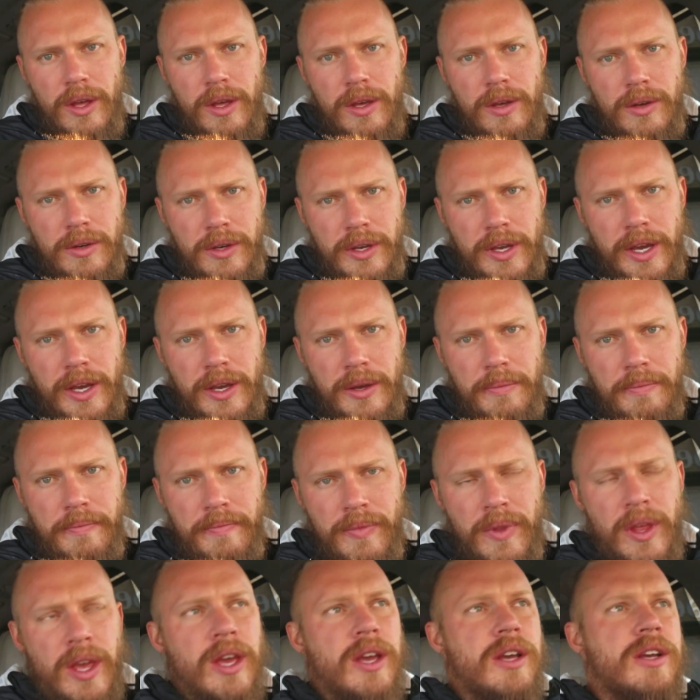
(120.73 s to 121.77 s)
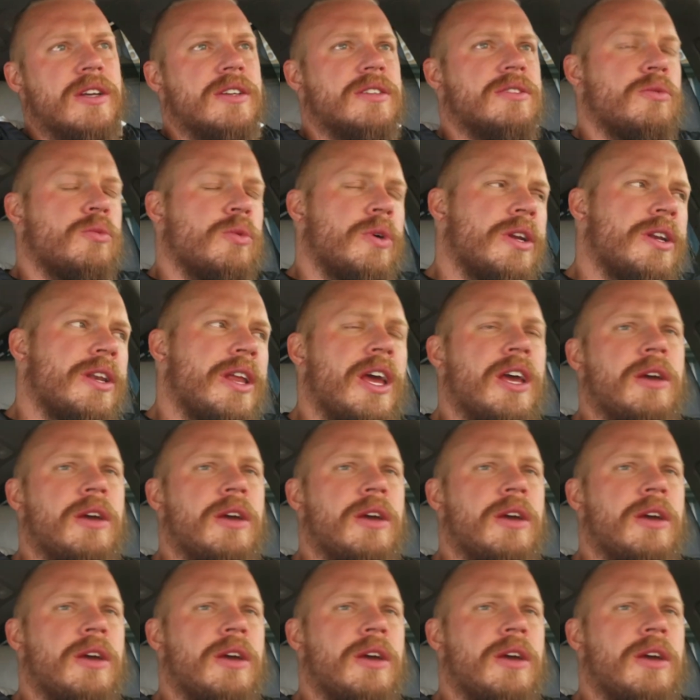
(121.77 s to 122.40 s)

Okay? Because the one day